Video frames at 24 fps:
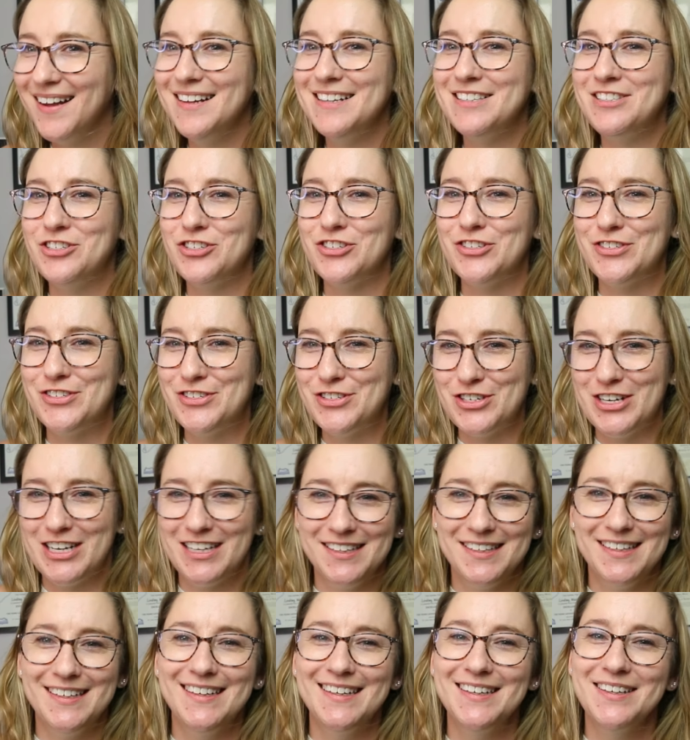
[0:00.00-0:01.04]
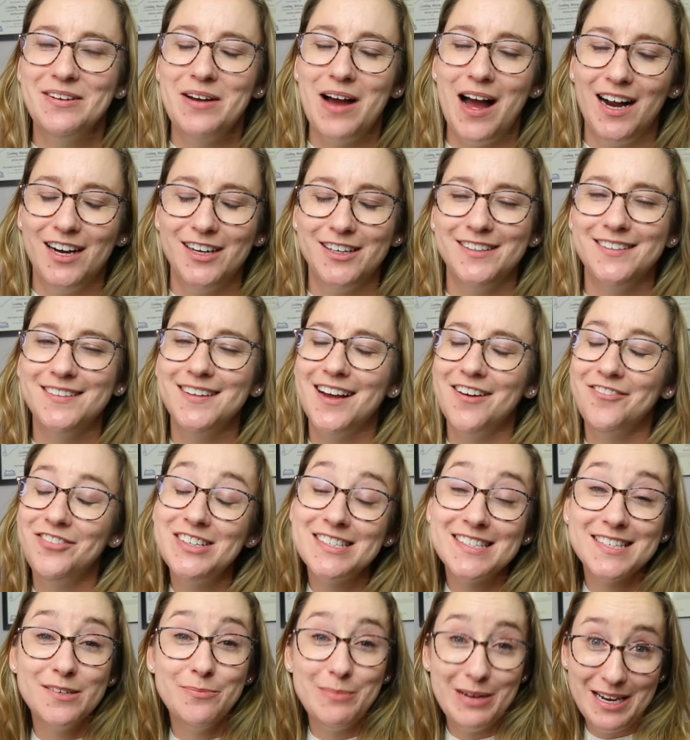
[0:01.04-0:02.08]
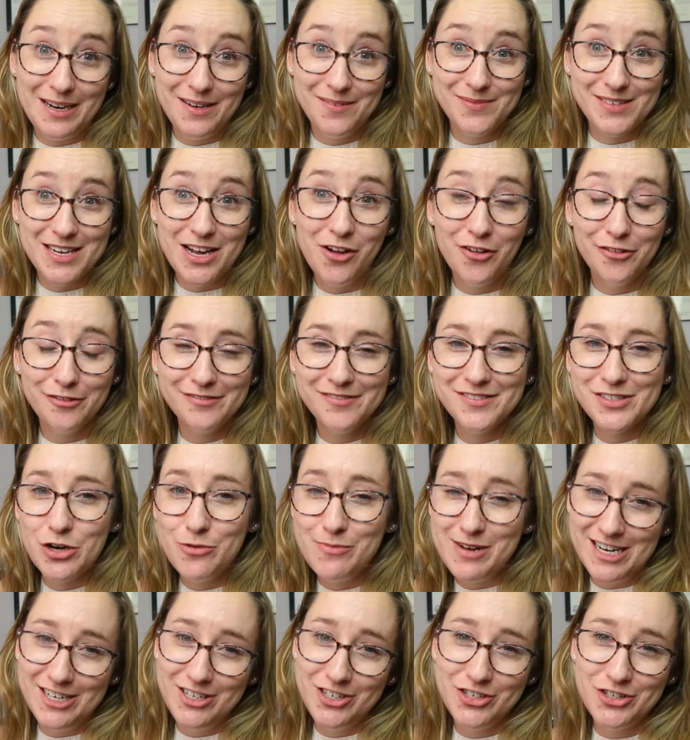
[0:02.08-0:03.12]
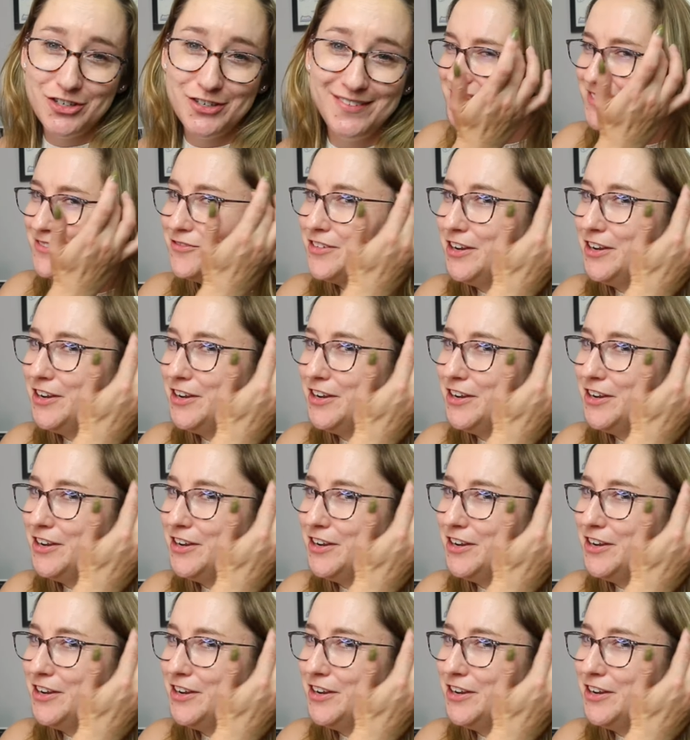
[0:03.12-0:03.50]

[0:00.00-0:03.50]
It's just strictly, I have listened to myself so much.